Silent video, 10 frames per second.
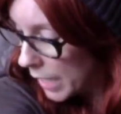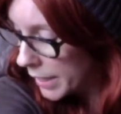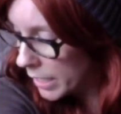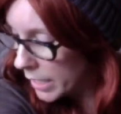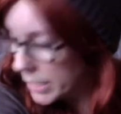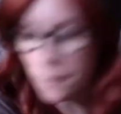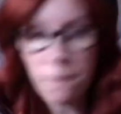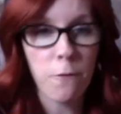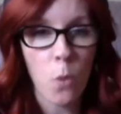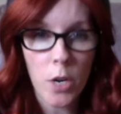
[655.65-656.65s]
I think I did
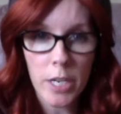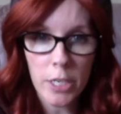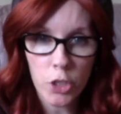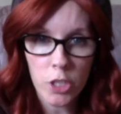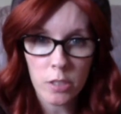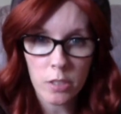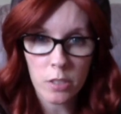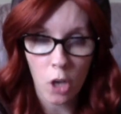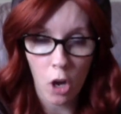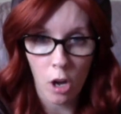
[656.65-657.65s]
4 inches
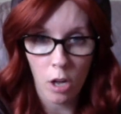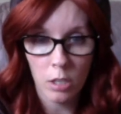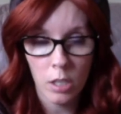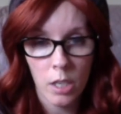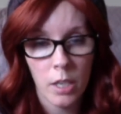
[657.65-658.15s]
tall